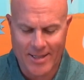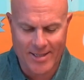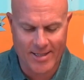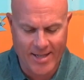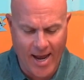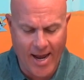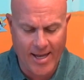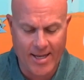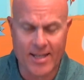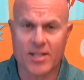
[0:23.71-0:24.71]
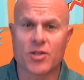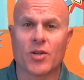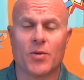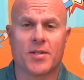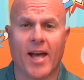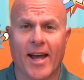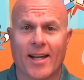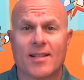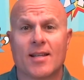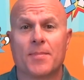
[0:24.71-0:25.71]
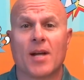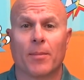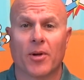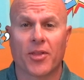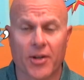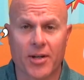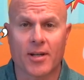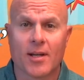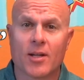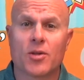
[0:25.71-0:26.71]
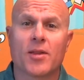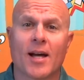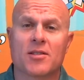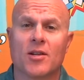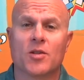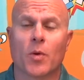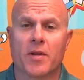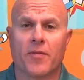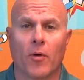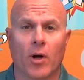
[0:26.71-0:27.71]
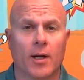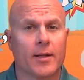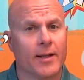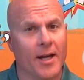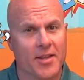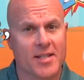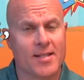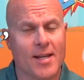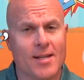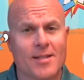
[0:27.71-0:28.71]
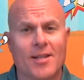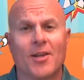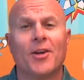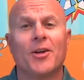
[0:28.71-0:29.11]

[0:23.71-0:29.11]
Today is Tuesday, September 3rd, 2024, and this is